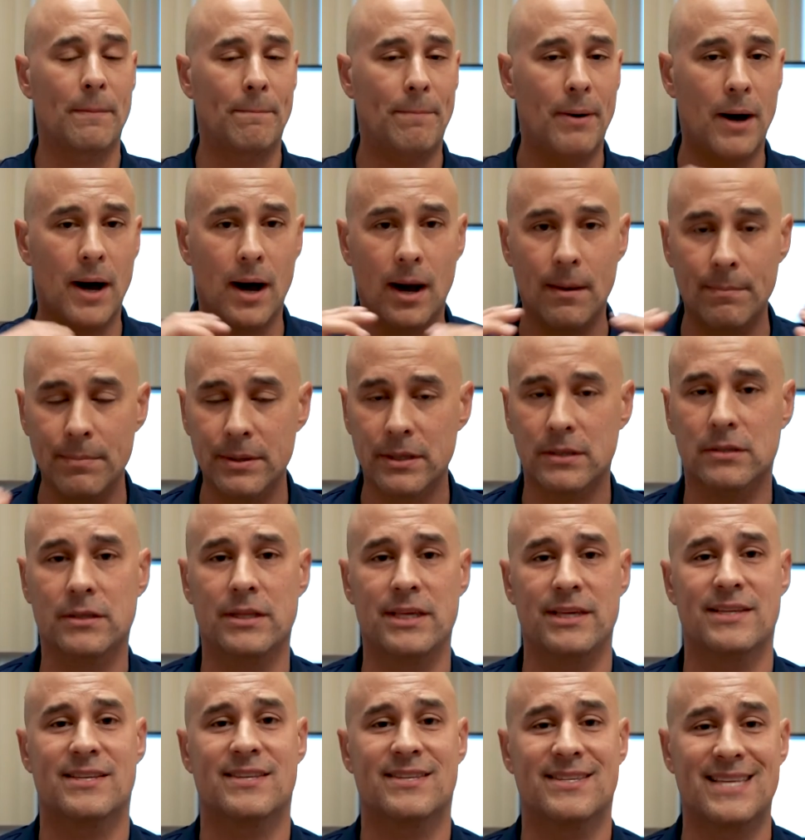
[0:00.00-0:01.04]

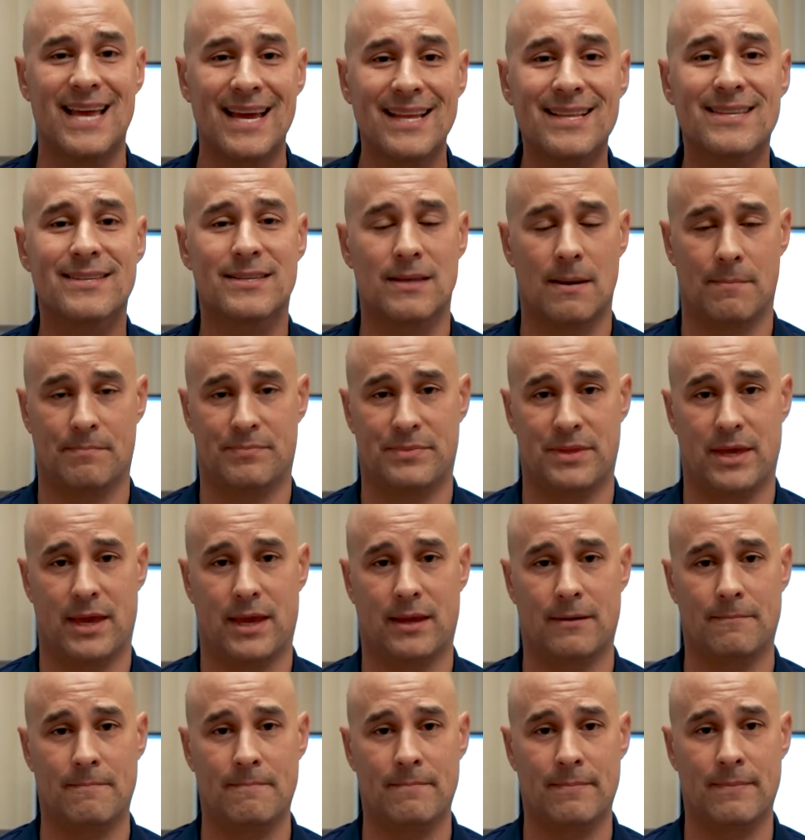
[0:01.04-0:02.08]
publicly said
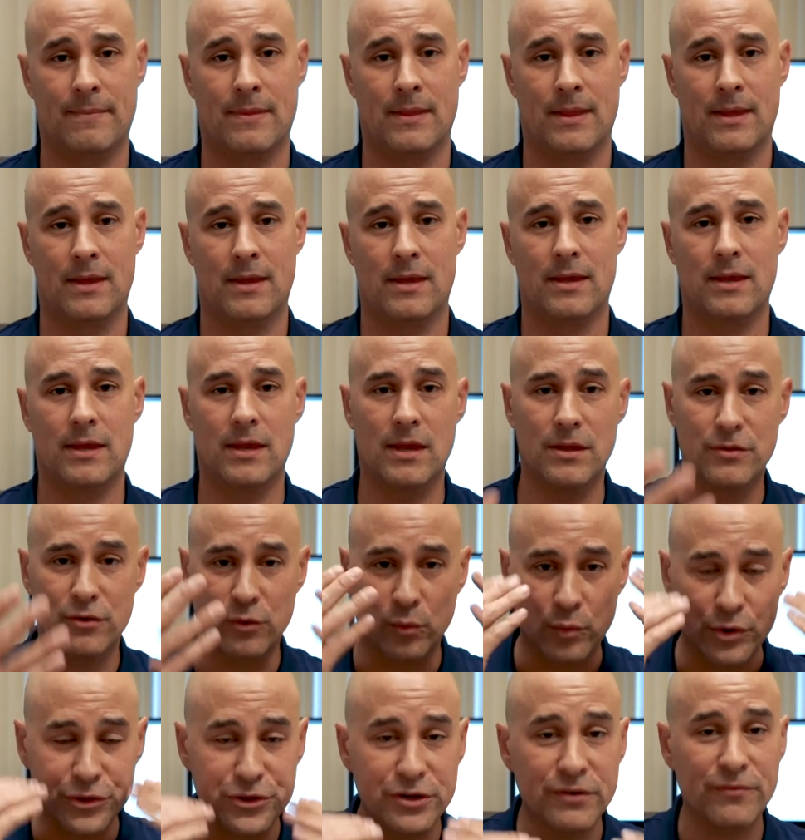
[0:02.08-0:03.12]
something, either
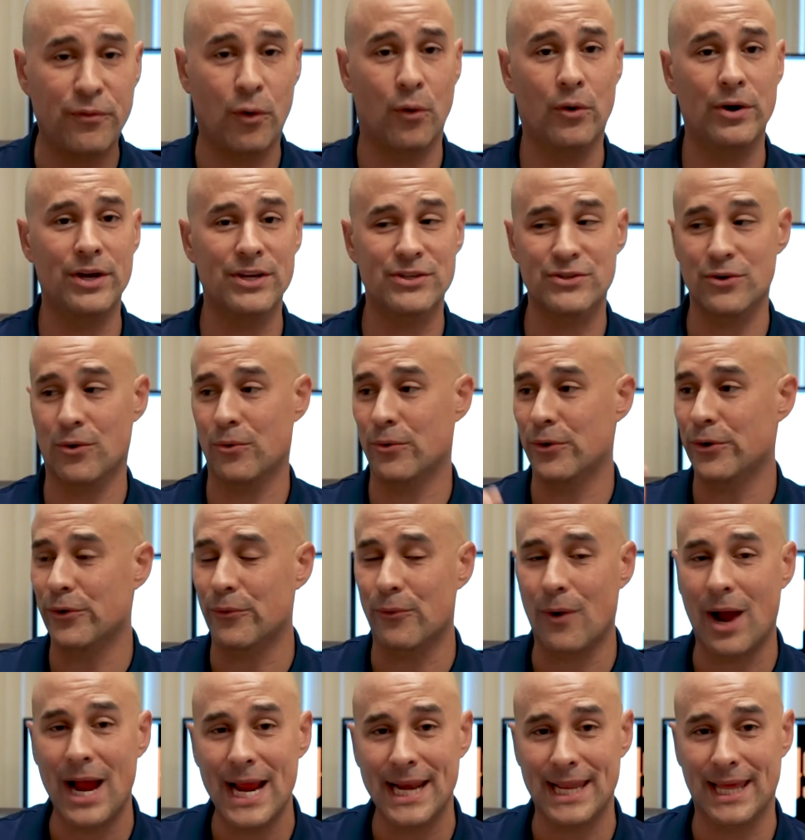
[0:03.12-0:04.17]
with your voice or in
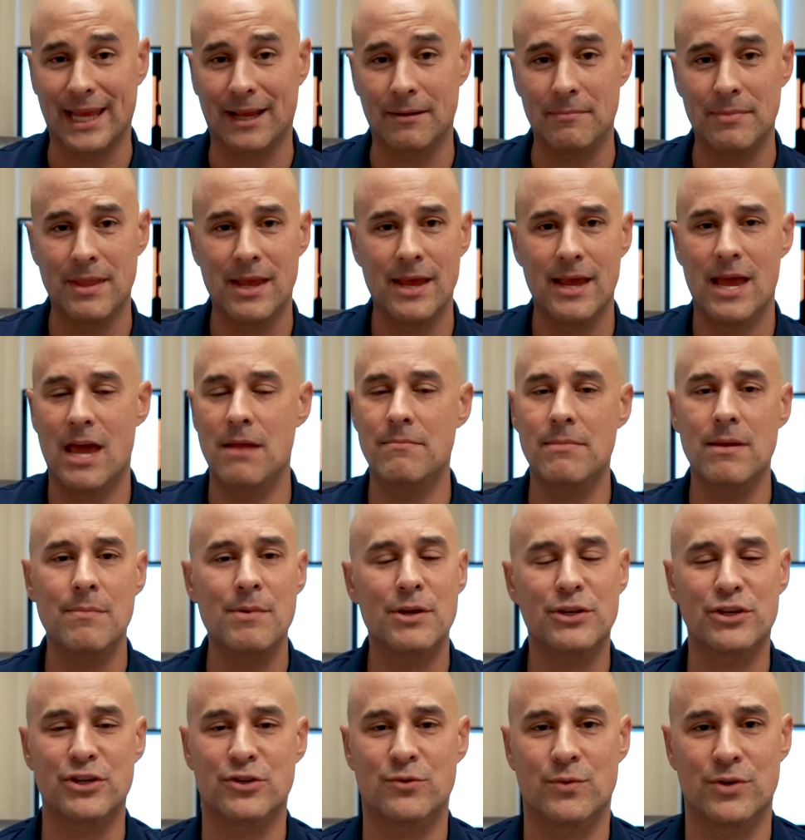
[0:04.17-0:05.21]
writing, and maybe
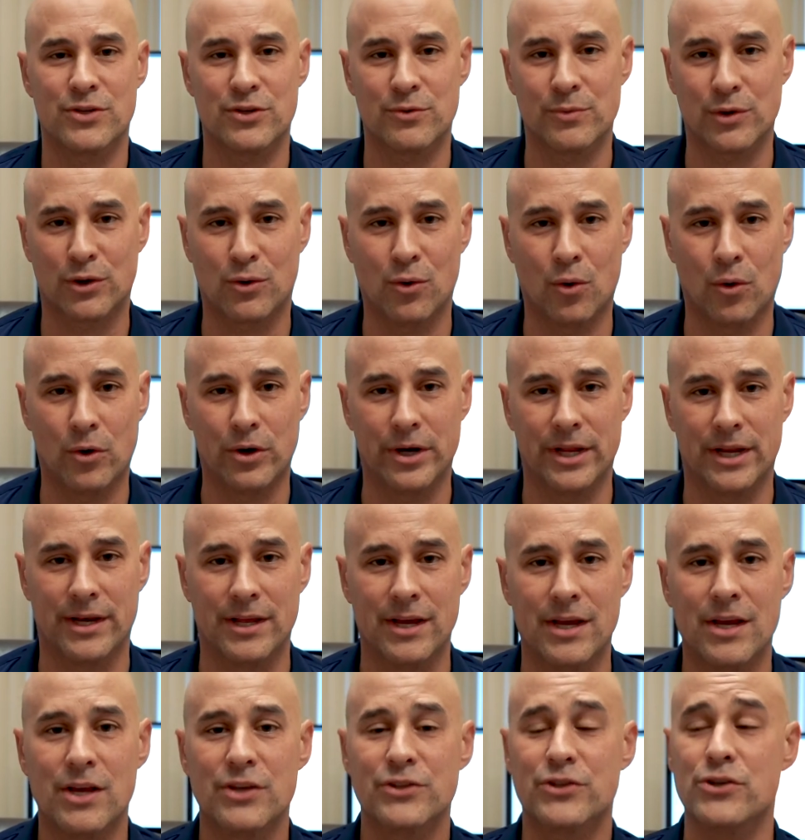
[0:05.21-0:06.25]
it just wasn't recorded.
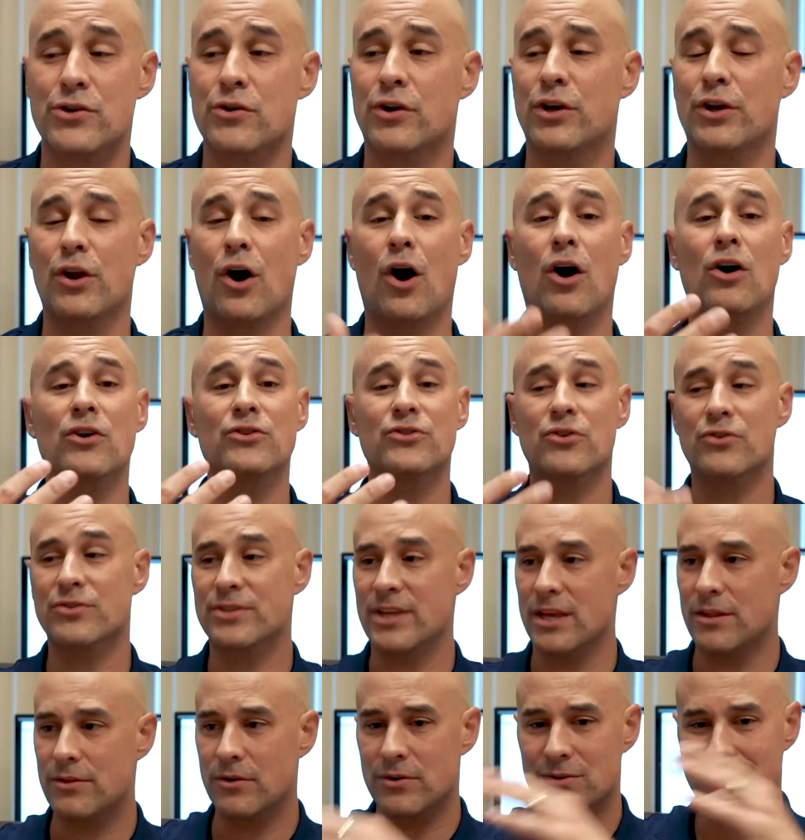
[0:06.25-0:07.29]
So you can also
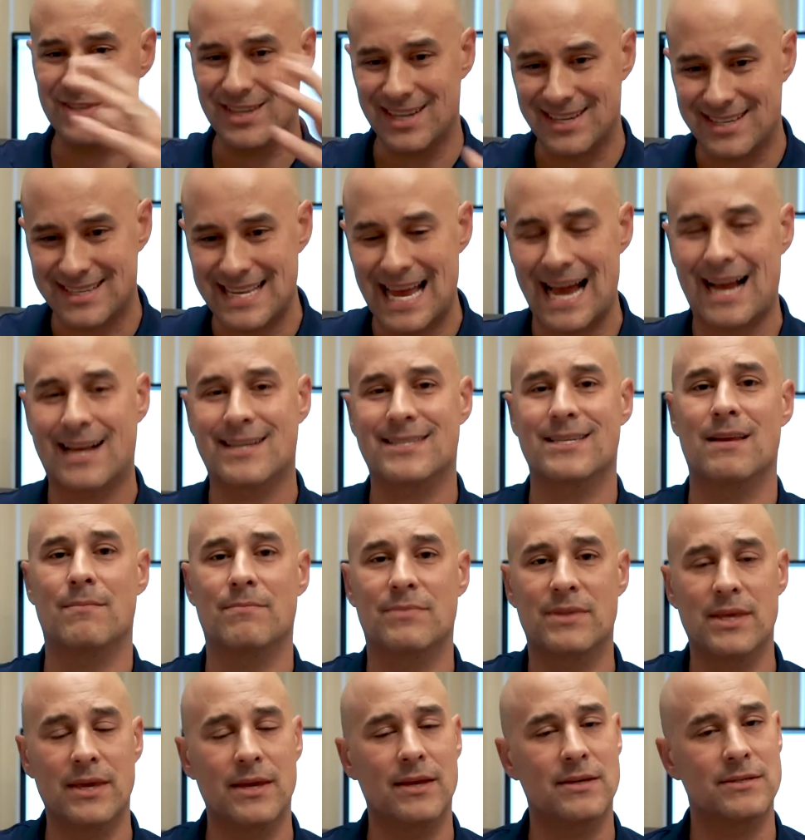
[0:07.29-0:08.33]
say those exact
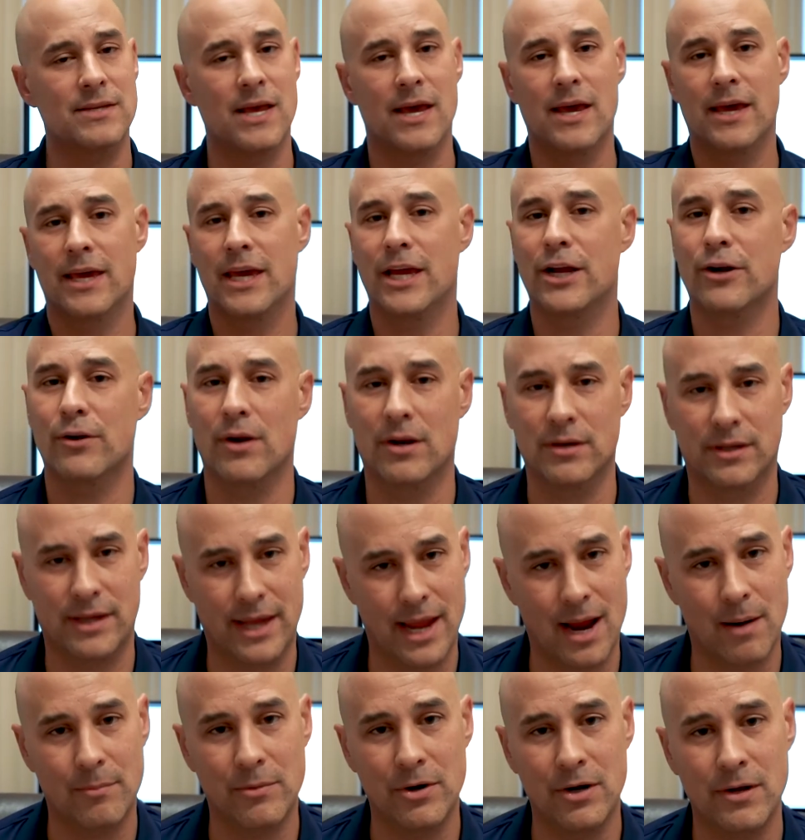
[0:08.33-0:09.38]
same things here on
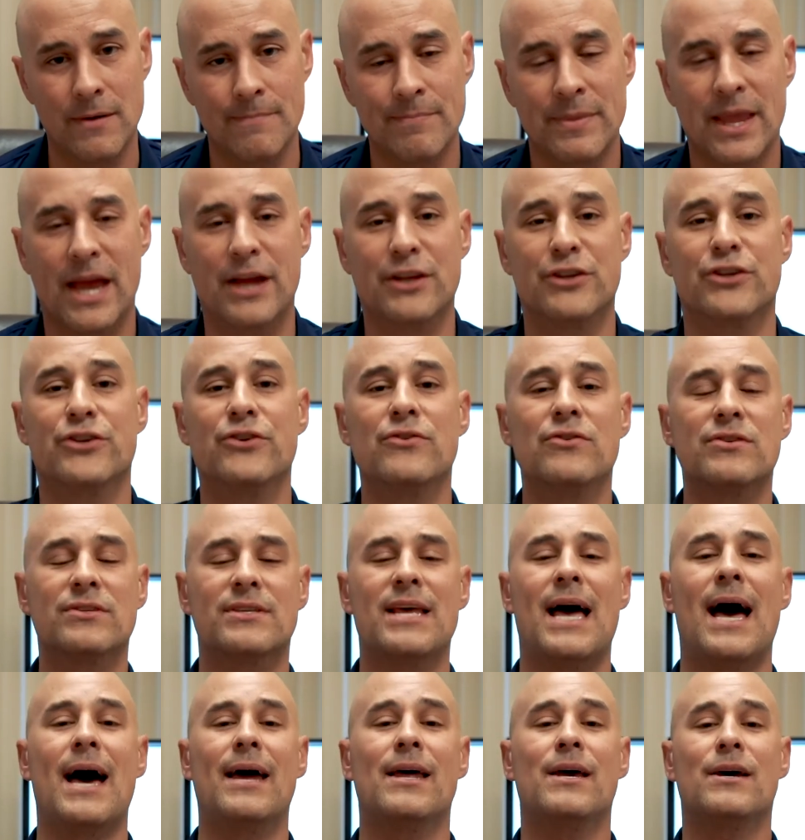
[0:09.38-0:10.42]
camera and use
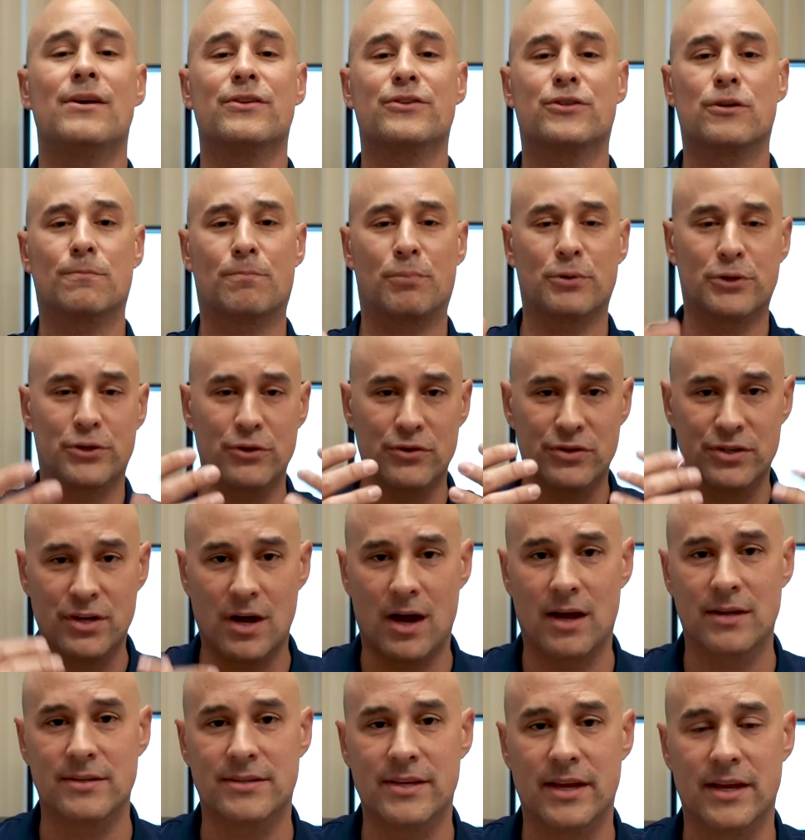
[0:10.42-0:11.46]
that to produce
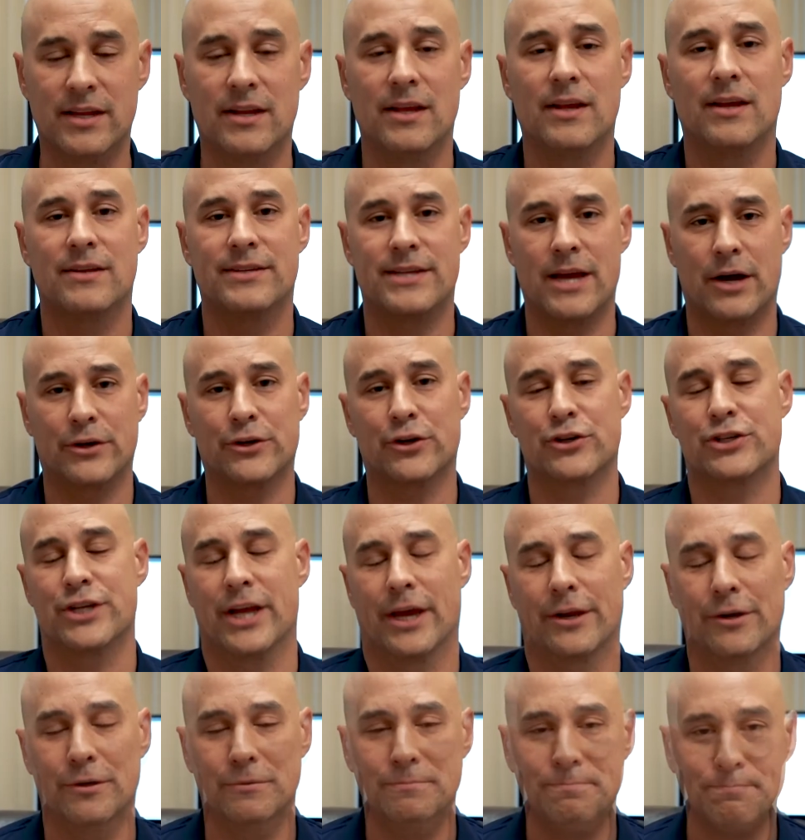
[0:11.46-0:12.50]
content down your
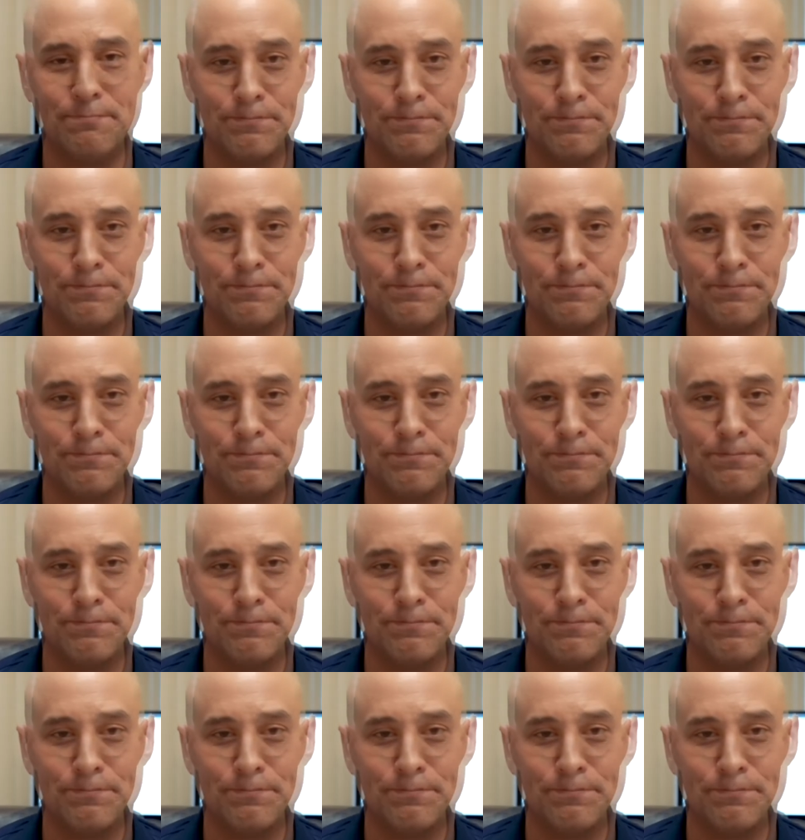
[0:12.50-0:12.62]
channel.